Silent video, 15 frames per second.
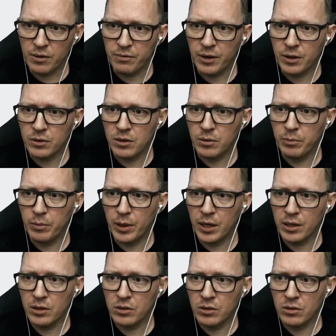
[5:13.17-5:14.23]
found some
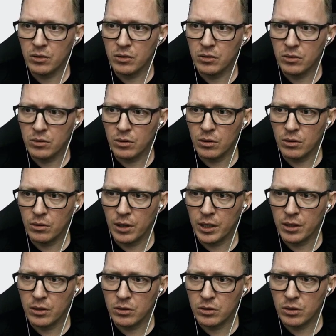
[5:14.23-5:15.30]
bugs, so I
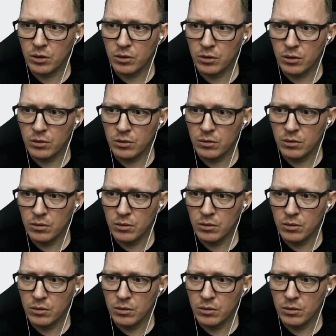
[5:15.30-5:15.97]
can show you.